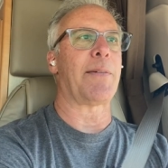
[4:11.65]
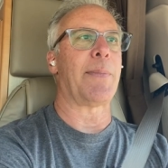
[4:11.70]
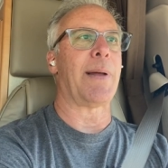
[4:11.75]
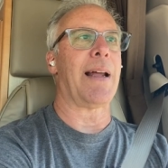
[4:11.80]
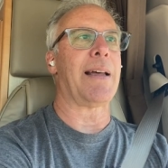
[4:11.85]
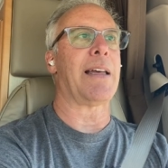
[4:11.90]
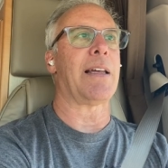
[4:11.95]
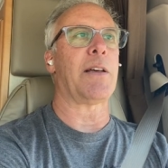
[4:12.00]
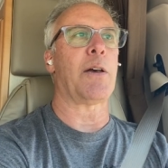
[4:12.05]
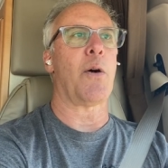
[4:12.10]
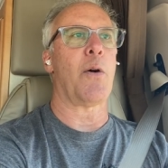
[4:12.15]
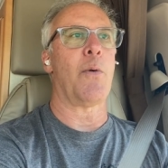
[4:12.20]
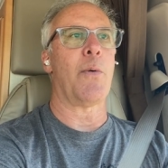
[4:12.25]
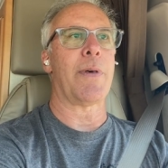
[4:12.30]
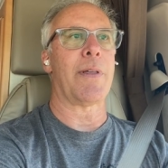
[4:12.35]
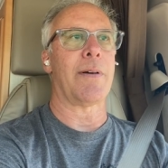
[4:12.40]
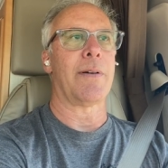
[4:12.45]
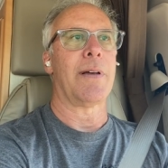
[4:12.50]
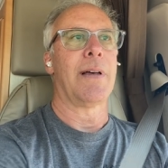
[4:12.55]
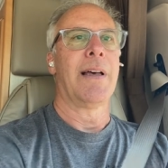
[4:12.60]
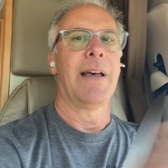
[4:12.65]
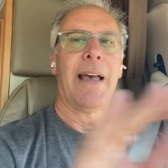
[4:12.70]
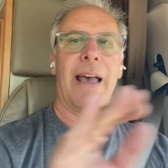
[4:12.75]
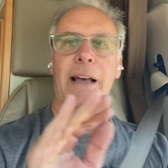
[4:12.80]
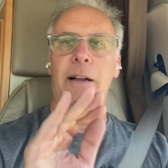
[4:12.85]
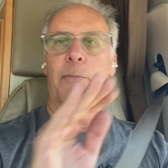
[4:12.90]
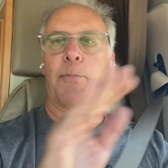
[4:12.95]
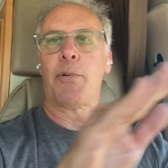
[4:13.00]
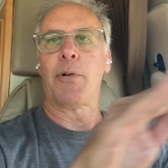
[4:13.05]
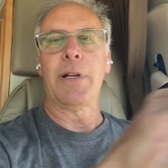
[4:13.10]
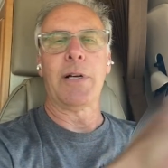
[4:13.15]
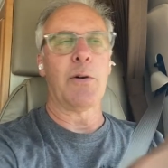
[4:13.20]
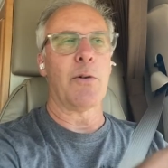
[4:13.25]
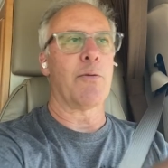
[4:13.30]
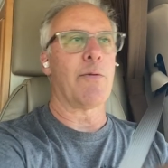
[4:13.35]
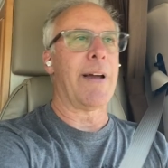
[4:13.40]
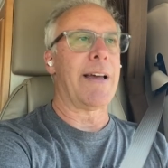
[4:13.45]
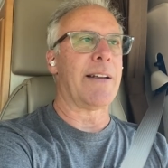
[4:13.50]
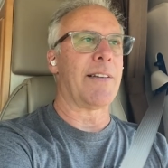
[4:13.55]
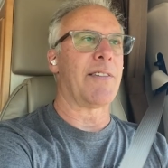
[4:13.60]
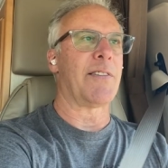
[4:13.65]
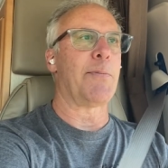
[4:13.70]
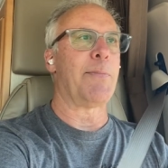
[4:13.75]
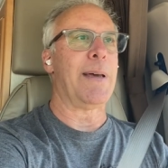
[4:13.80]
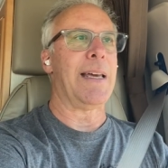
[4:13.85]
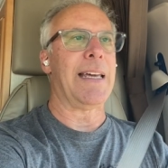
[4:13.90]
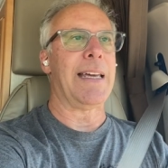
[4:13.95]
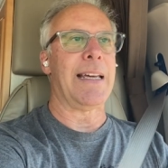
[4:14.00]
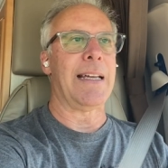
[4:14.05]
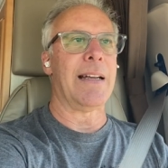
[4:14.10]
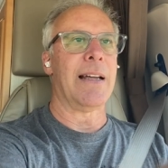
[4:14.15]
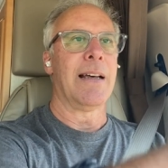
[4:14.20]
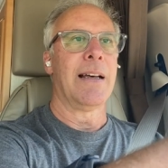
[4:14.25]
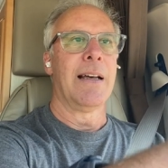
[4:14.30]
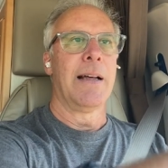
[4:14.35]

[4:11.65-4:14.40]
I mean, I could go with a, at a pretty good rate of speed.